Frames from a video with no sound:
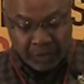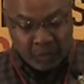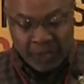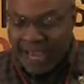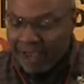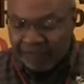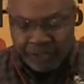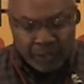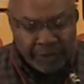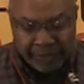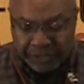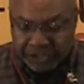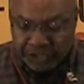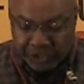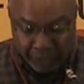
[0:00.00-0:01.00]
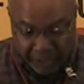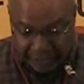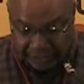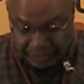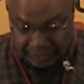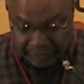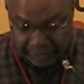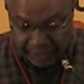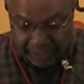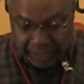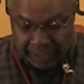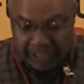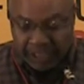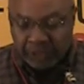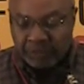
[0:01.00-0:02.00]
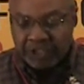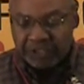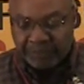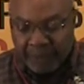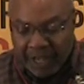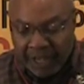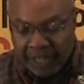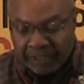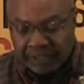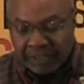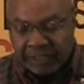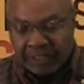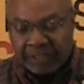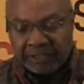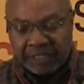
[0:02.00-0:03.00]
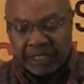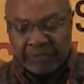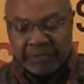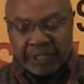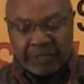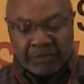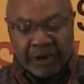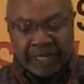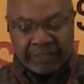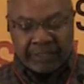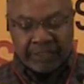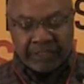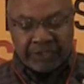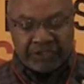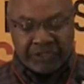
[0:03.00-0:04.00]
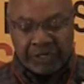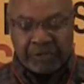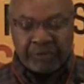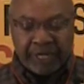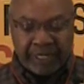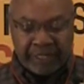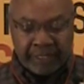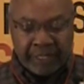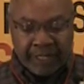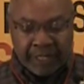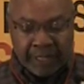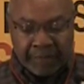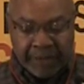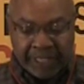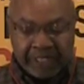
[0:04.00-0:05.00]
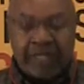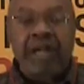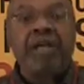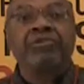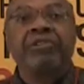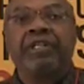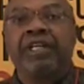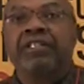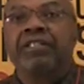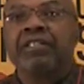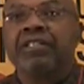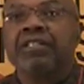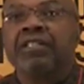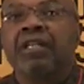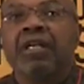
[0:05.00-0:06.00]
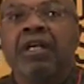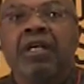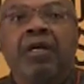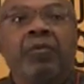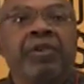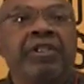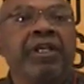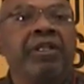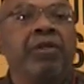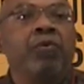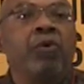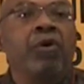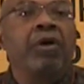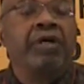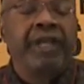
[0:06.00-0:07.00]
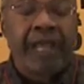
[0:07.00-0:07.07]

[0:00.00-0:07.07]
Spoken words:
we have no other choice than to respond to the continuing crises generated by the contradictions within the world